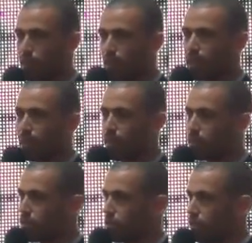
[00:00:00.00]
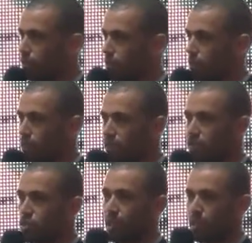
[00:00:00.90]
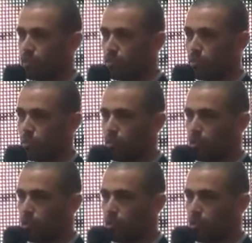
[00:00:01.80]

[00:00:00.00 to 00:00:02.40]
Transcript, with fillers: they can answer this challenge,